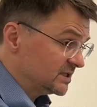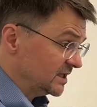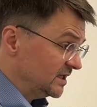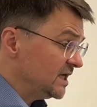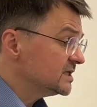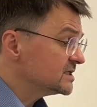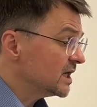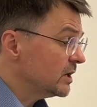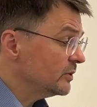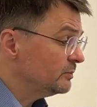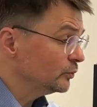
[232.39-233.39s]
and
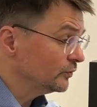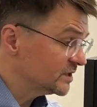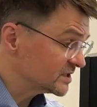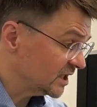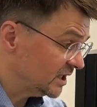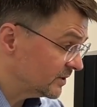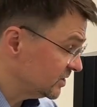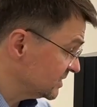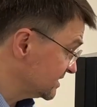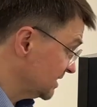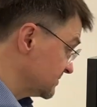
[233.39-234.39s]
anytime we put this calibration
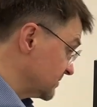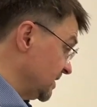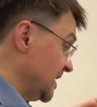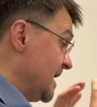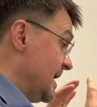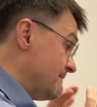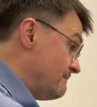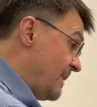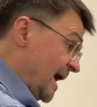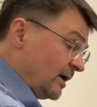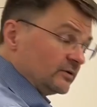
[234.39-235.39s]
substrate
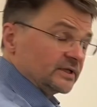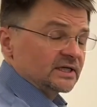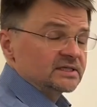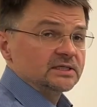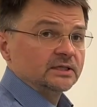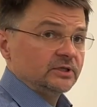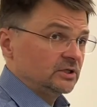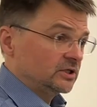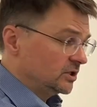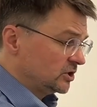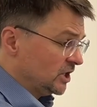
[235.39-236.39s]
back on the
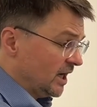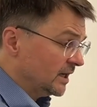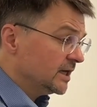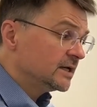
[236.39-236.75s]
auxiliary chart,